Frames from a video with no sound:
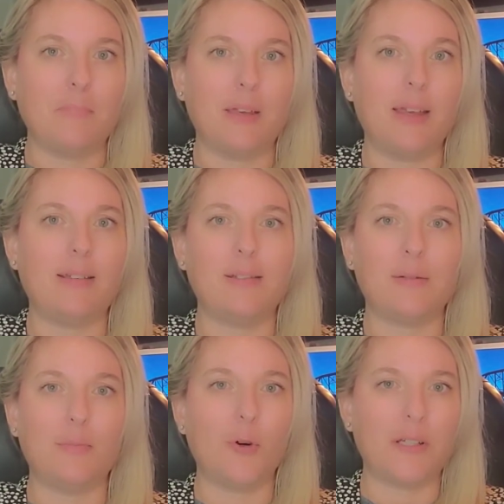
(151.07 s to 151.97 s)

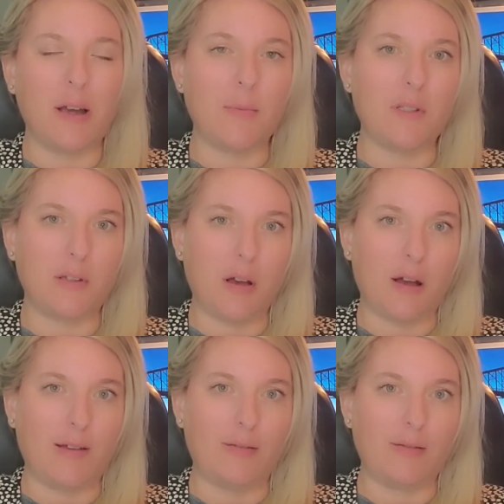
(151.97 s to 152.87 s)
And more times than
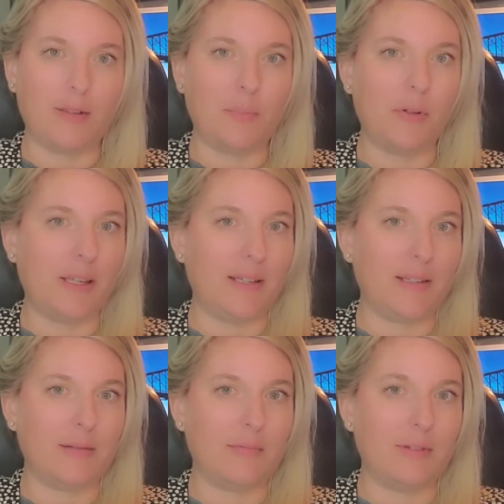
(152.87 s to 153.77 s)
not, the
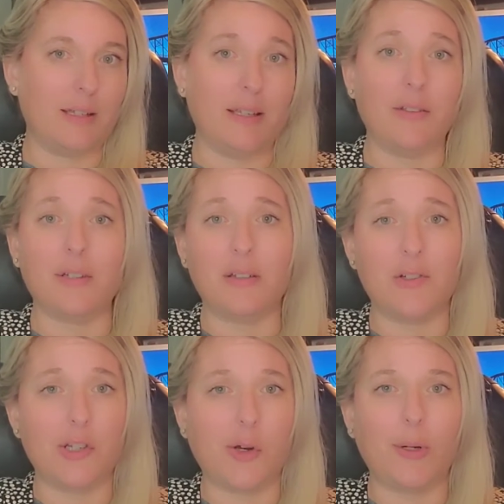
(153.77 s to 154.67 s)
police either
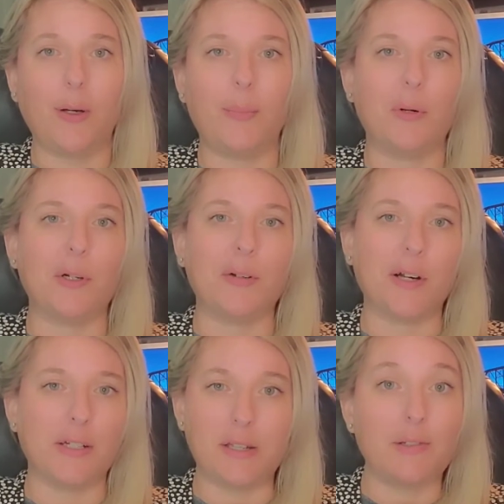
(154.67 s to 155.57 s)
didn't show up
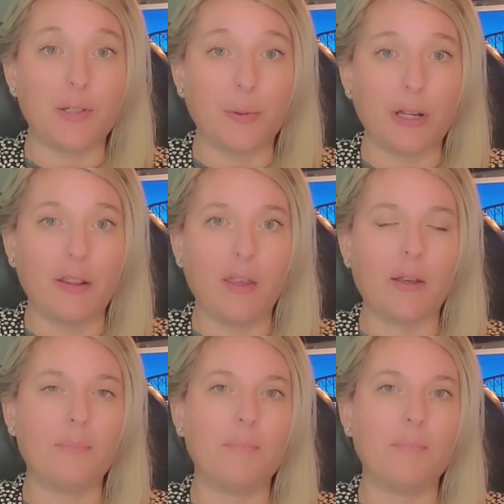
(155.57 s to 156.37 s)
or didn't do anything.